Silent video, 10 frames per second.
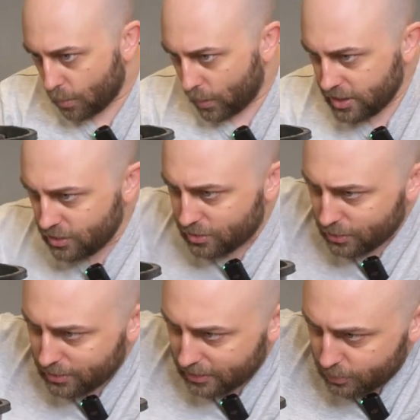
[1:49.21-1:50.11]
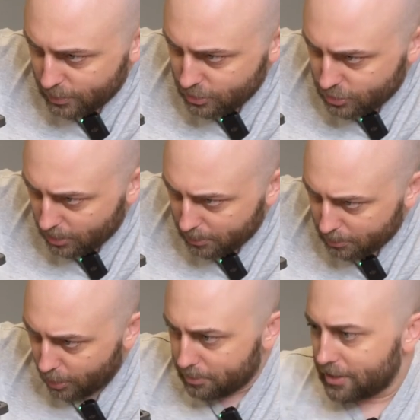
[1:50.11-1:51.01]
When you do this, when you chop and
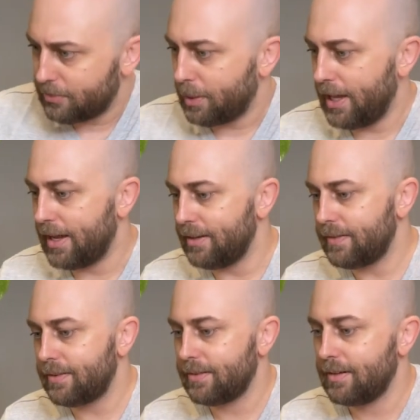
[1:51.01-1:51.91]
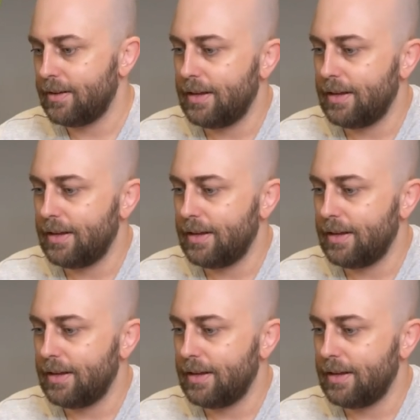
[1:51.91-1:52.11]
prop these plants,